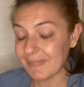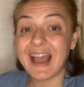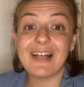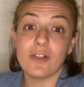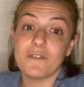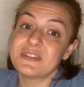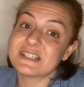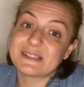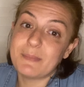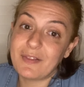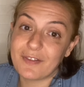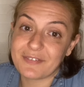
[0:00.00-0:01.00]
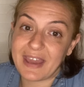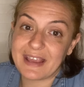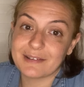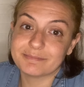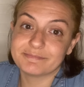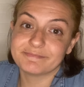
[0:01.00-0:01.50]
I love the smell of
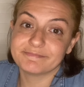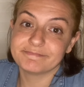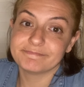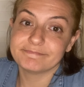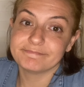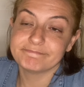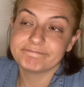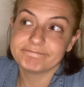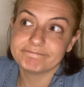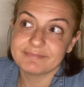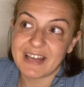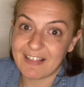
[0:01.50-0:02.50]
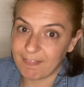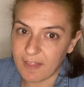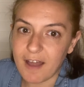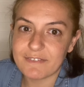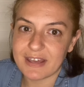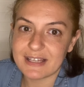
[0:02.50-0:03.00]
Gain. I
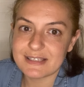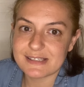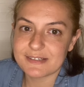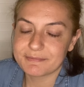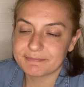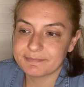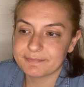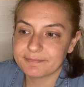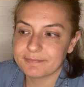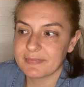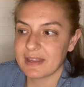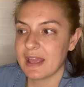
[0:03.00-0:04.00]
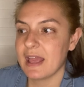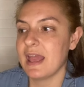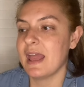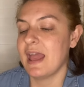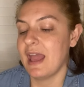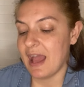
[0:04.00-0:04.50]
love it.
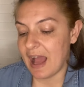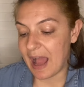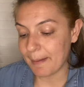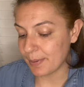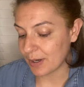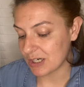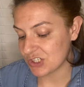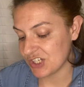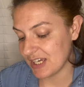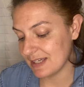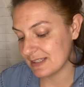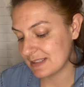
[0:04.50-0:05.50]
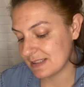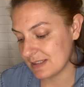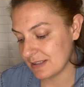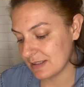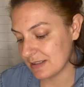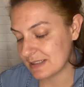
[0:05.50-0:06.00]
I purchased
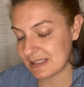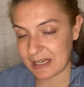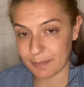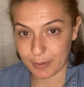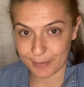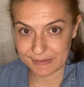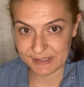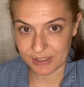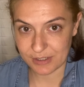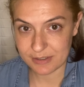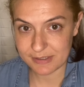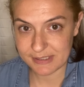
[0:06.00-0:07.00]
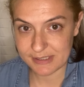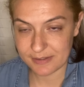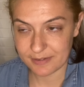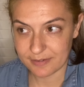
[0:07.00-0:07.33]
scent boosters.